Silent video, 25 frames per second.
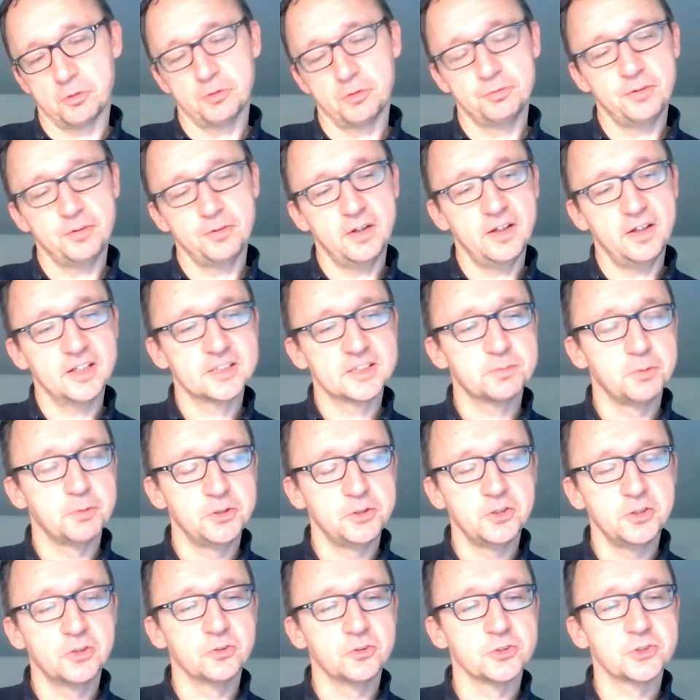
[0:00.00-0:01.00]
of eggs, but
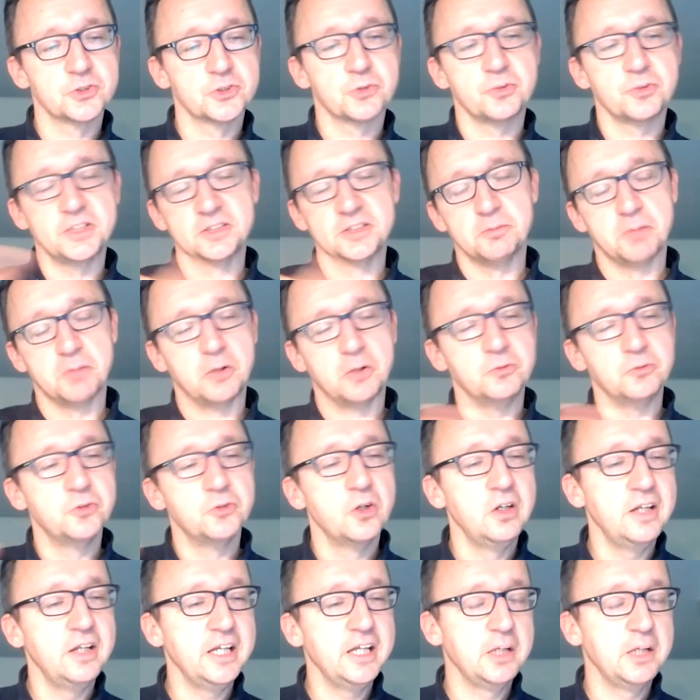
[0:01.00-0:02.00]
you can also reason about the
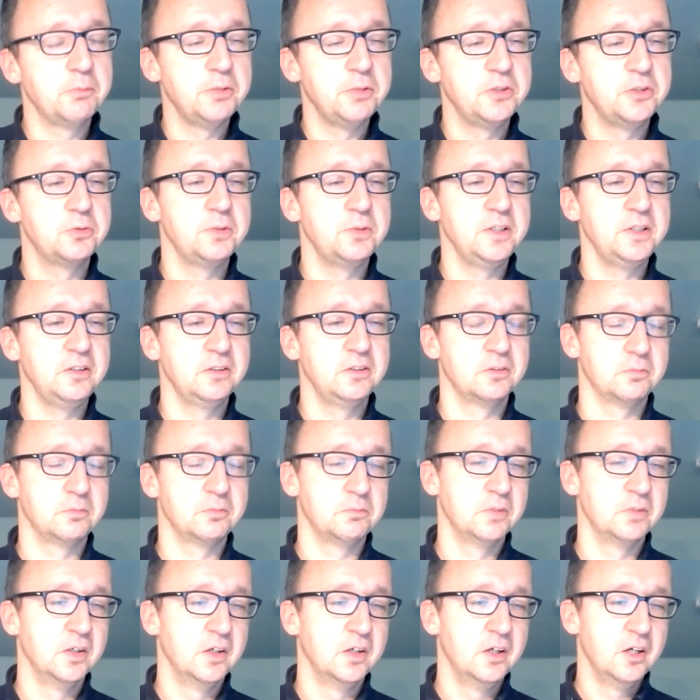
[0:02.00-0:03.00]
link between them.
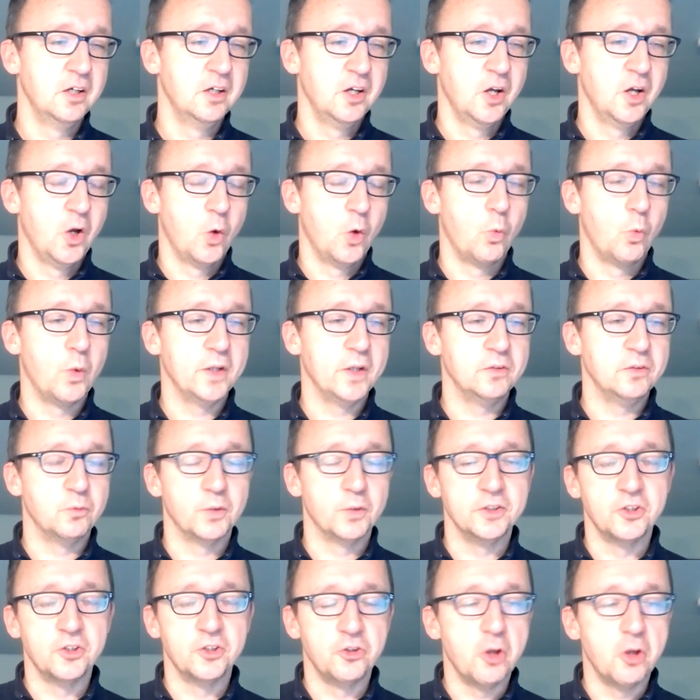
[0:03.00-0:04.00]
When
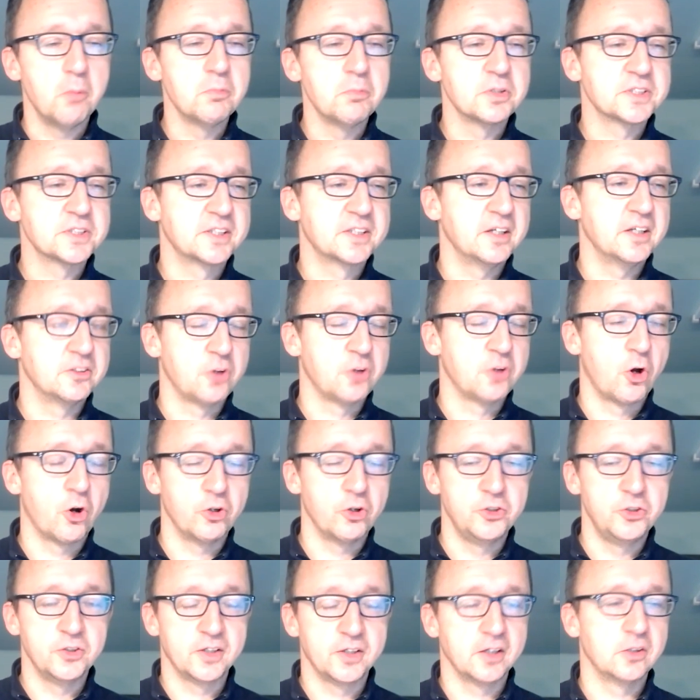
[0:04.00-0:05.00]
the numbers get hard,
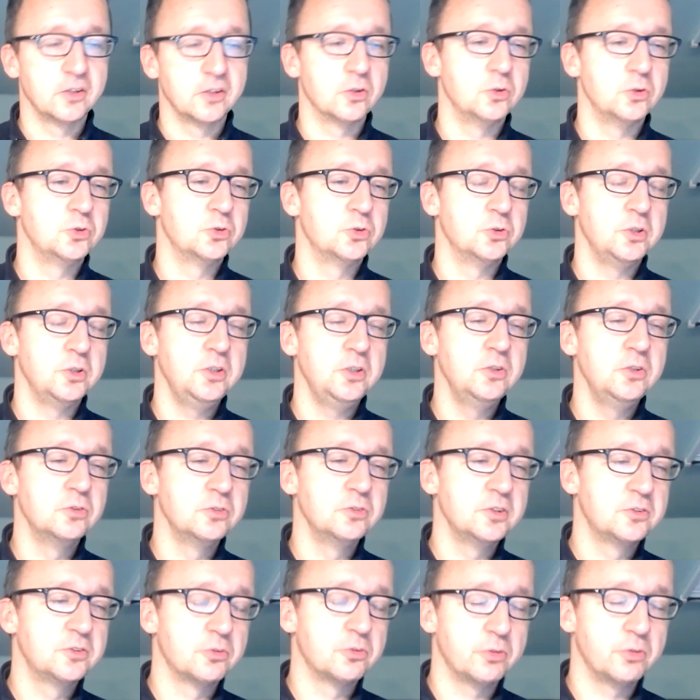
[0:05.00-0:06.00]
you can go to the
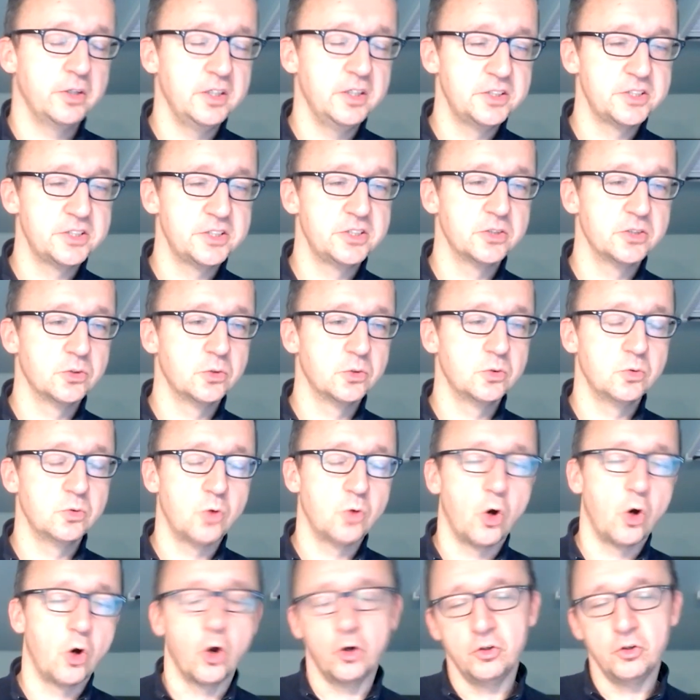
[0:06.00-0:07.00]
unit ratio
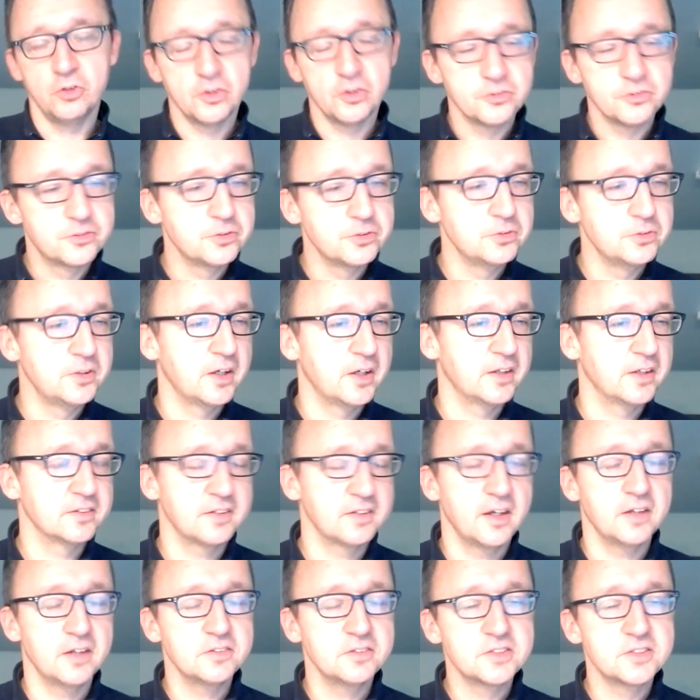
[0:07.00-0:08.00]
or not do that,
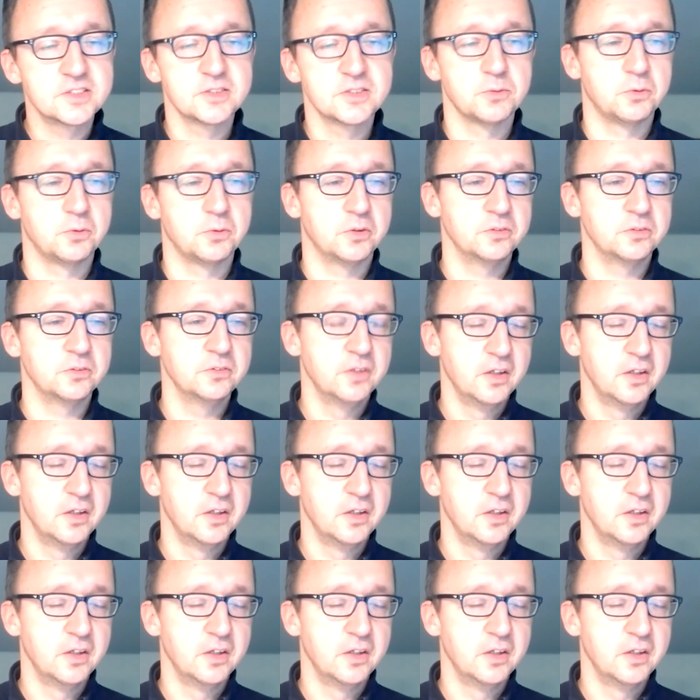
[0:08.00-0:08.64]
and so on.